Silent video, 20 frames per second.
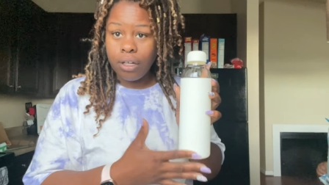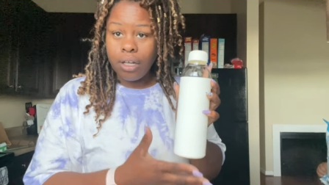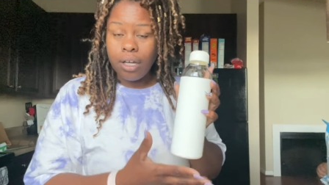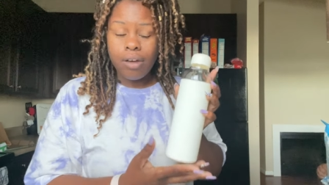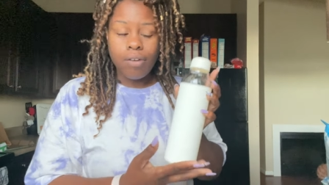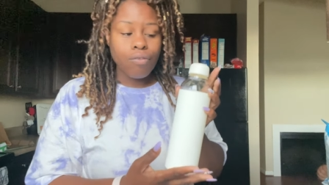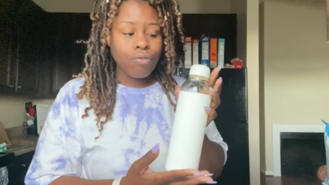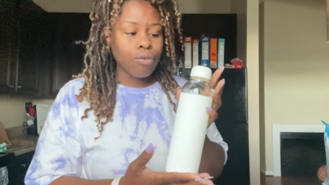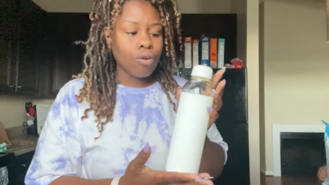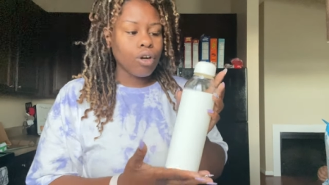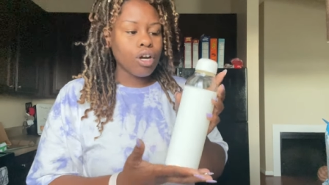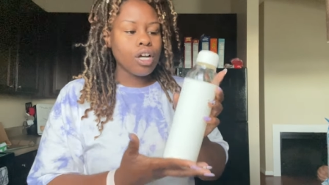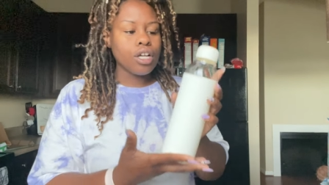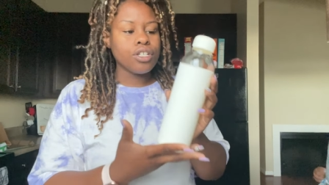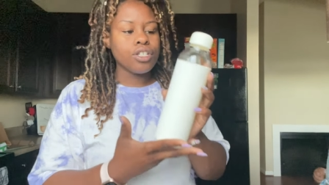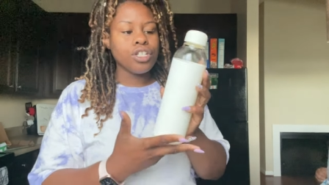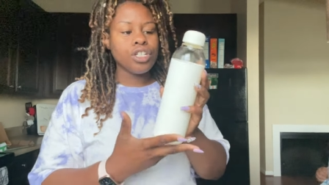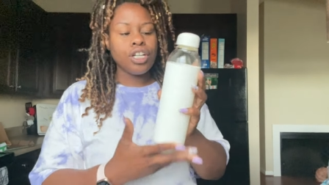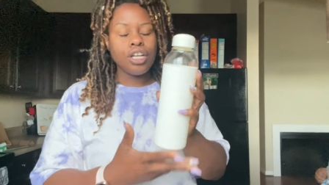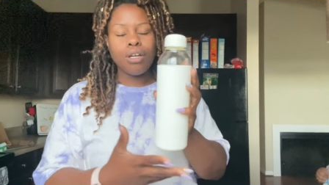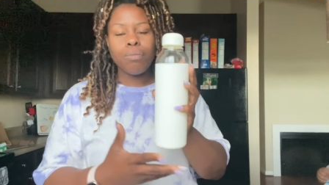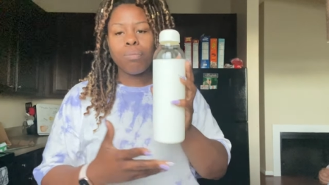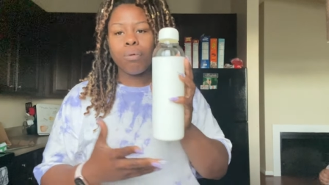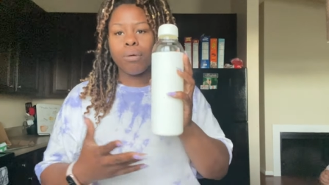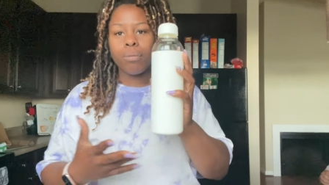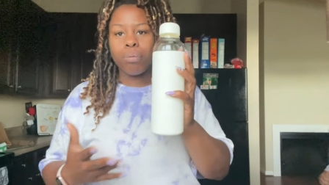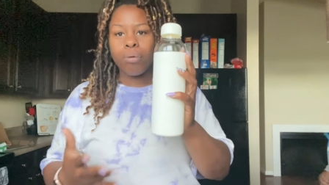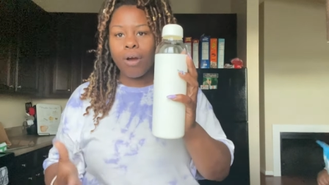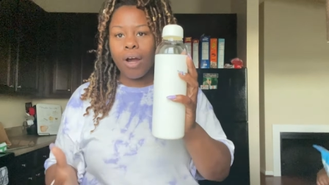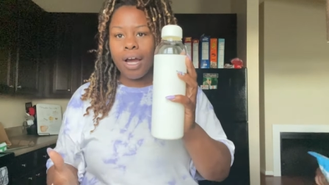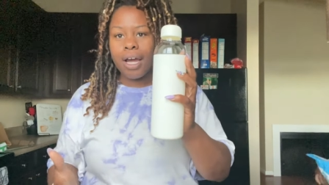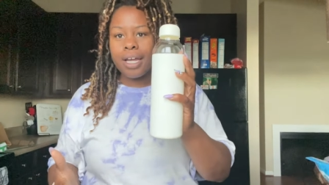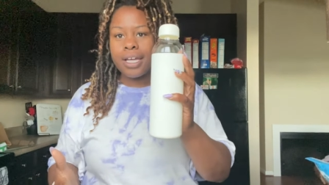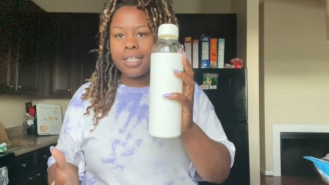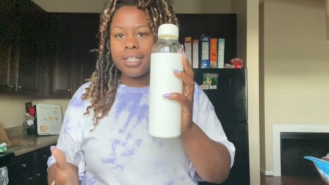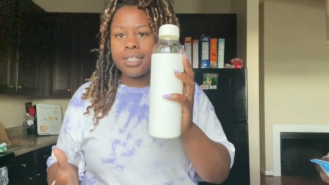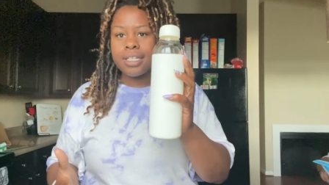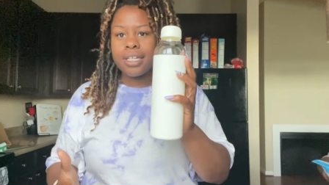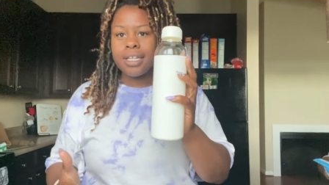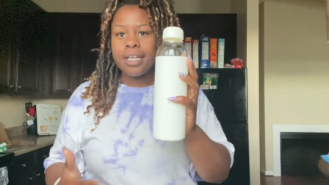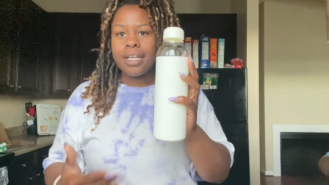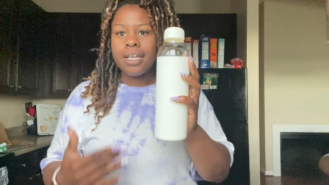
for a cheaper price